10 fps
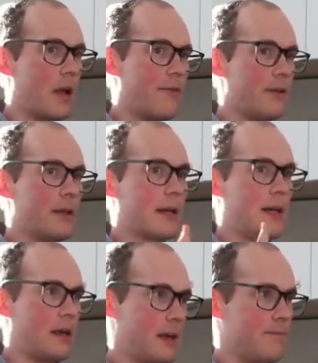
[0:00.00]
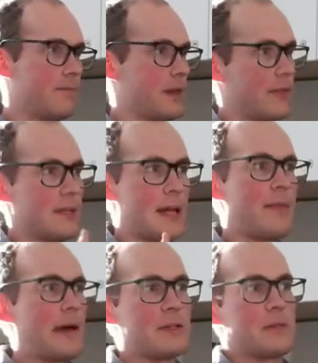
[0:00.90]
I feel like I get the
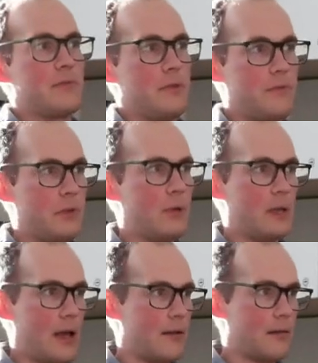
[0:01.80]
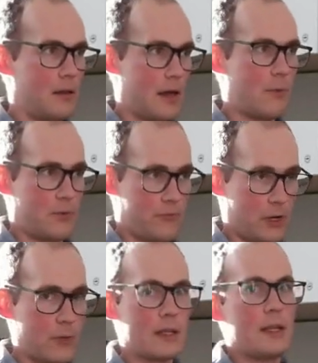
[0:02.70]
10,000 foot view a lot more
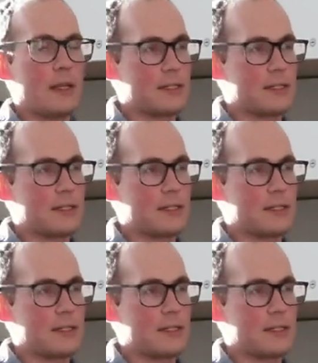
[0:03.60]
frequently.